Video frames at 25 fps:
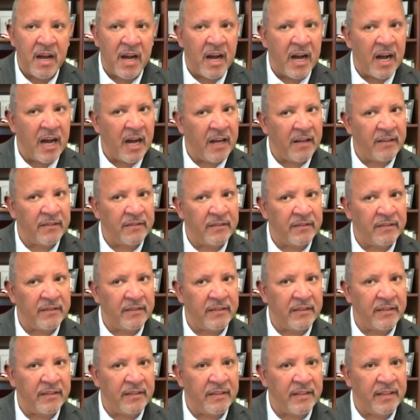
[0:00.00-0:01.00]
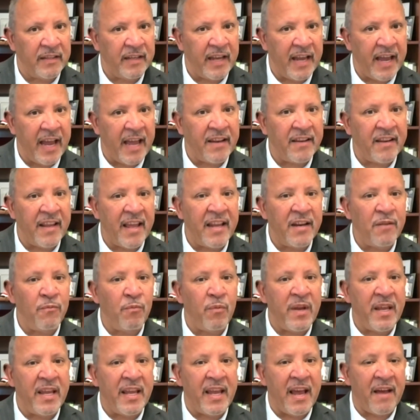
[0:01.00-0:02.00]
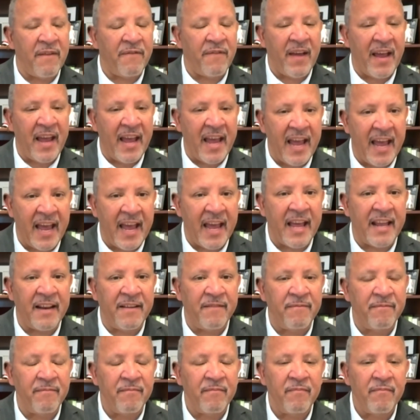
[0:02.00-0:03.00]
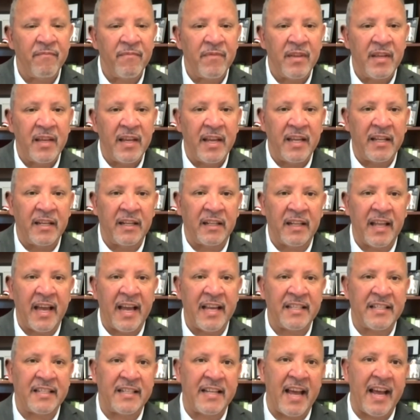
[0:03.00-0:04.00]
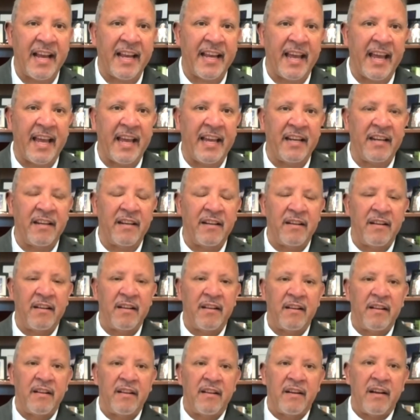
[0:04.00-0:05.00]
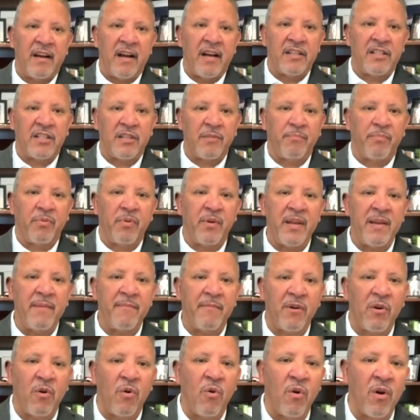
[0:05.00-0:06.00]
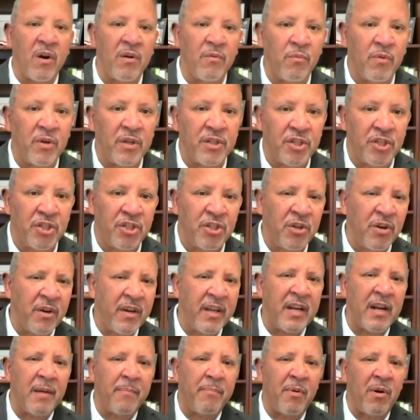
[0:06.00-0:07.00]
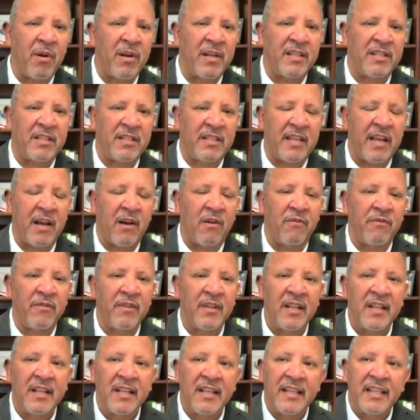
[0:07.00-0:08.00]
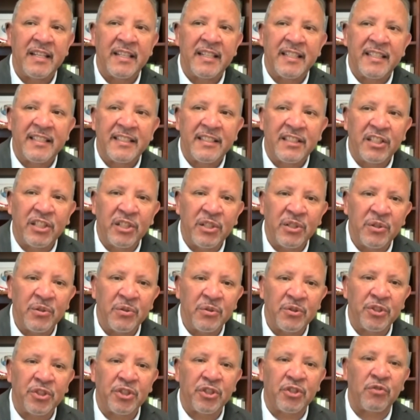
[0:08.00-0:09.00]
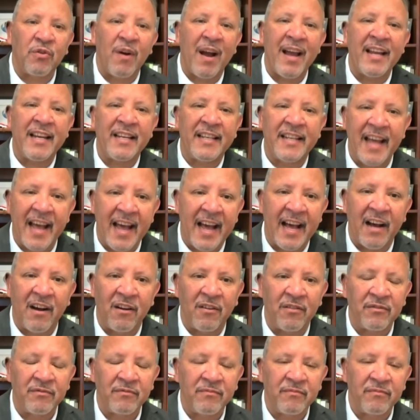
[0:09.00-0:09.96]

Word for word: Uh, and then we have had, in the last decade, a Supreme Court which took it up on itself to strike down